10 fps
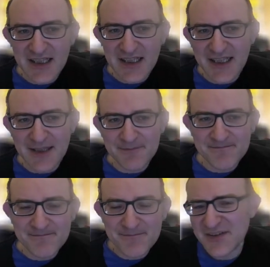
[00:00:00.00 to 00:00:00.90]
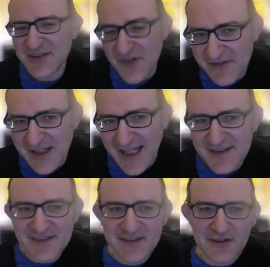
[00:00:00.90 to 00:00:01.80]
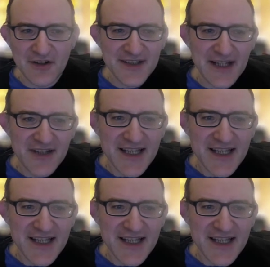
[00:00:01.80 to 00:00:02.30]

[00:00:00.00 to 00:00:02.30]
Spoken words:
but on the other hand, it's never